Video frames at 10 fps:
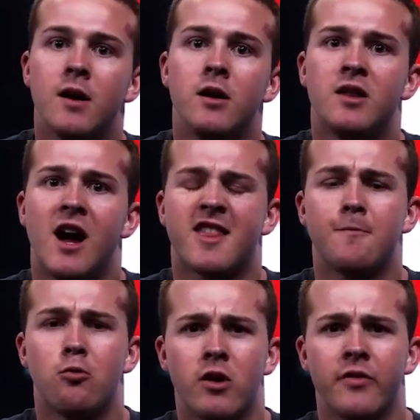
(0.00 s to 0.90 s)
not
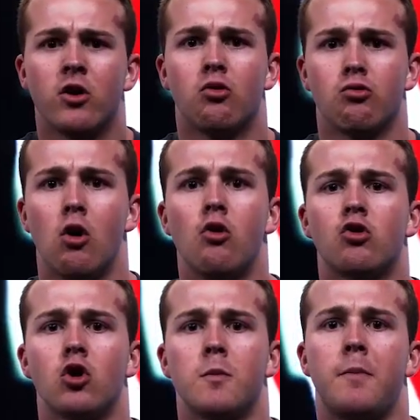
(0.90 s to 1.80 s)
supporting the gross
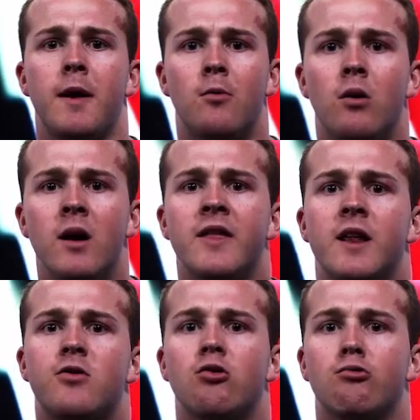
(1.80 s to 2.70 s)
group of people that
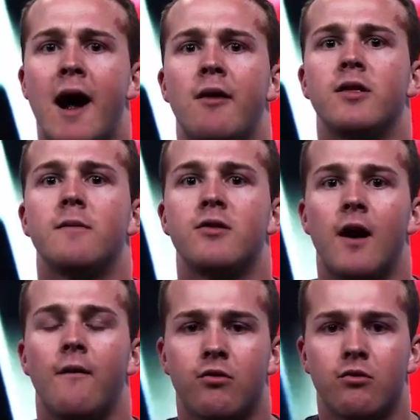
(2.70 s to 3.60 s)
have surrounded
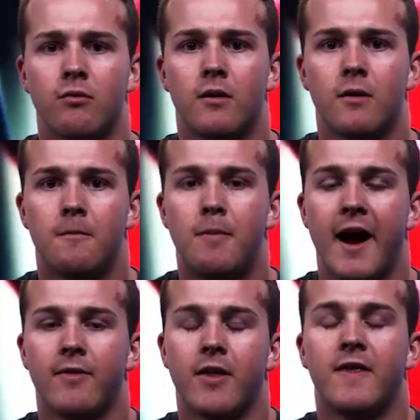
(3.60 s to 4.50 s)
themselves
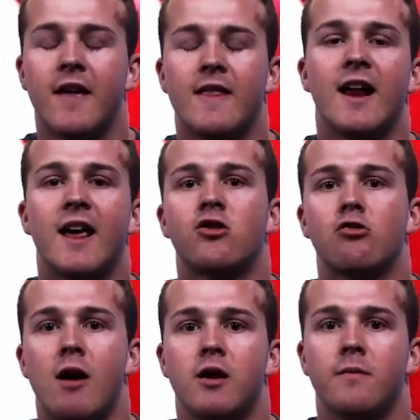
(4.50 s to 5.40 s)
that he has
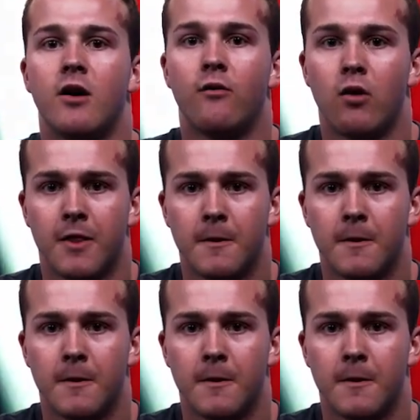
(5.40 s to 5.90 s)
surrounded himself with.